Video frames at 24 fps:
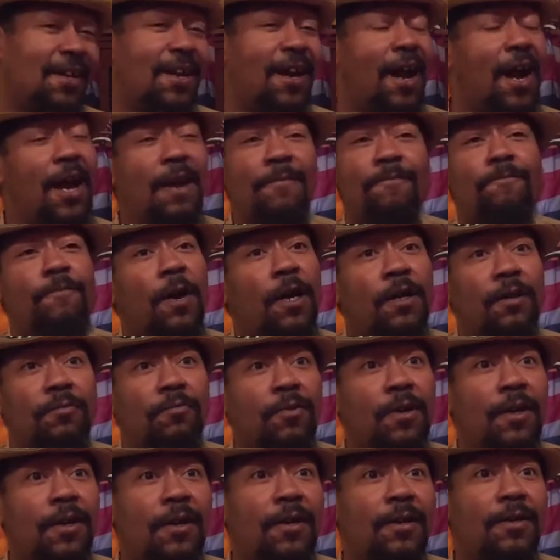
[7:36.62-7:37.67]
I ain't fucking
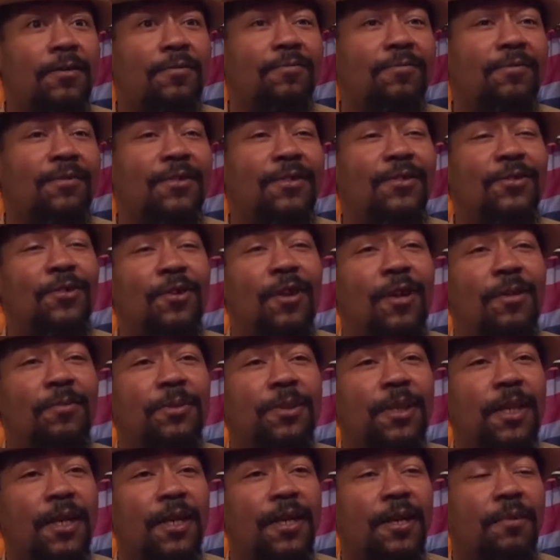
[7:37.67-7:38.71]
around. You know what
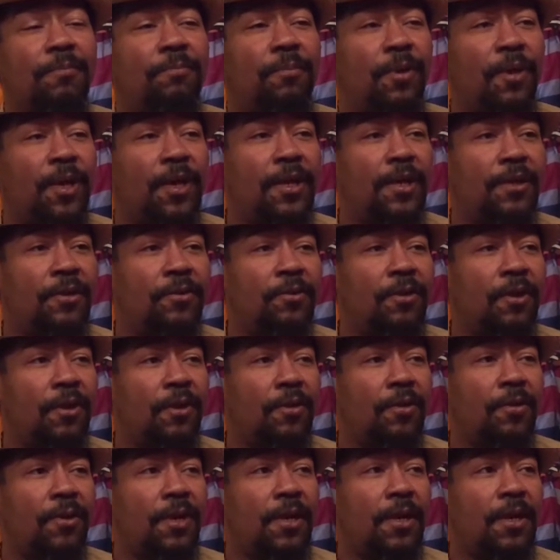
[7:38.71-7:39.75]
I'm saying? But
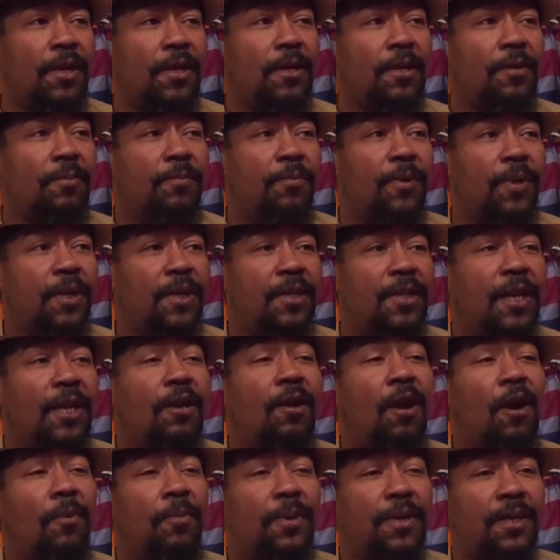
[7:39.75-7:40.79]
but they
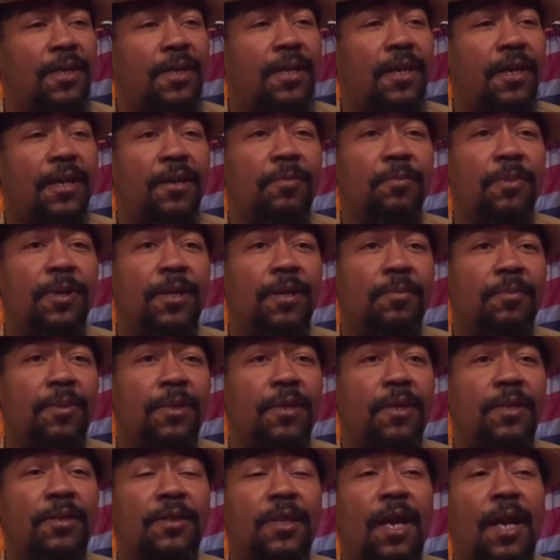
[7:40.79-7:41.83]
call me the Care Bear
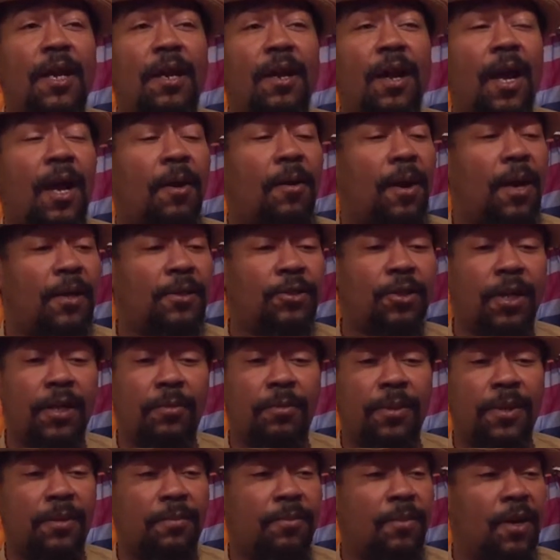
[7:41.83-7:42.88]
because I try to
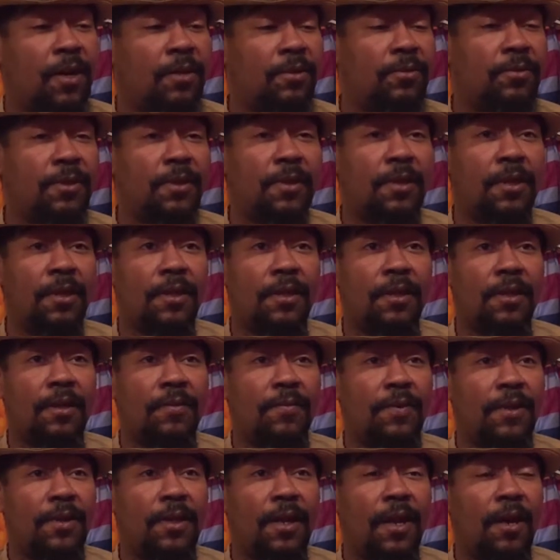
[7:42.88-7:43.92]
be the Martin Luther King
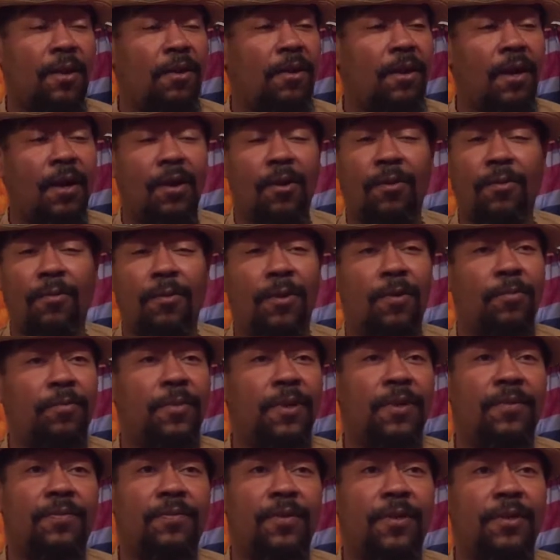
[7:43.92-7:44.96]
of it. I don't want
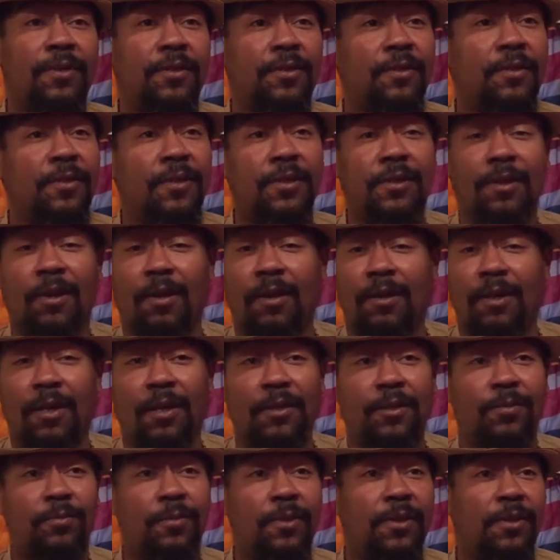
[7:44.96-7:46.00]
beef with you. This all
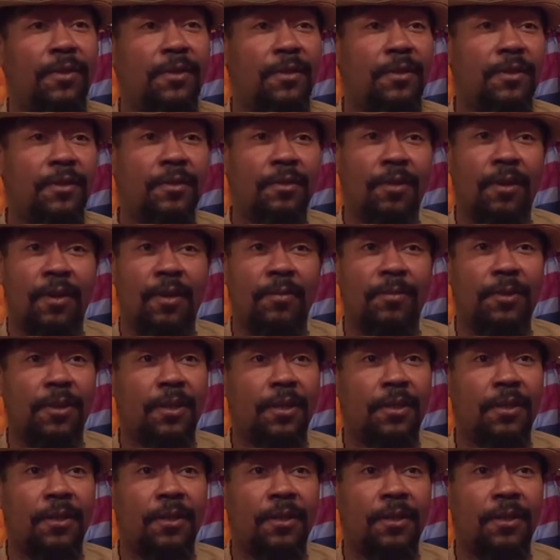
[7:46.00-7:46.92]
lunch meat. You know what I'm saying?